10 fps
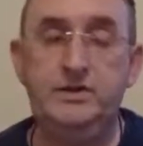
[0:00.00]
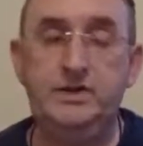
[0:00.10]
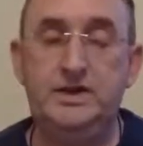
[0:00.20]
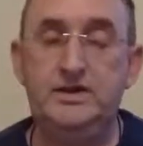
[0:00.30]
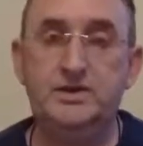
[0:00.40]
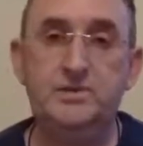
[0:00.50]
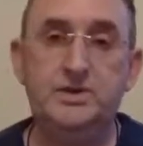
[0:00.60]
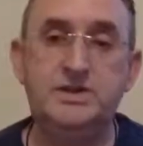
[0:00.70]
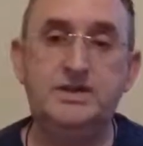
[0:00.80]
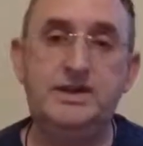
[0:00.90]
teach as
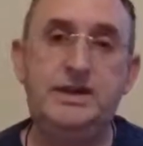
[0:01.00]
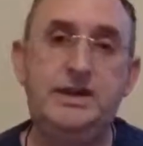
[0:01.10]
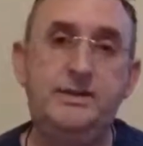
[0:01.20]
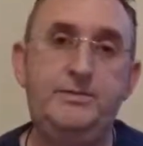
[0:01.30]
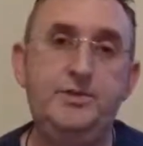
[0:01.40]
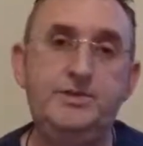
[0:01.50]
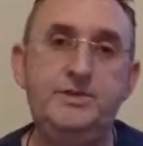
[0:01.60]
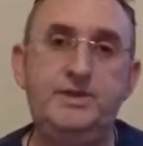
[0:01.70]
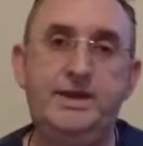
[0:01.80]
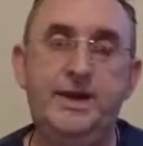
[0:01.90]
much as I
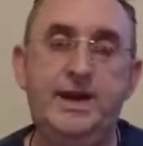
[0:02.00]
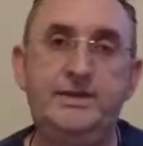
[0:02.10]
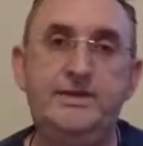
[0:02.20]
possibly can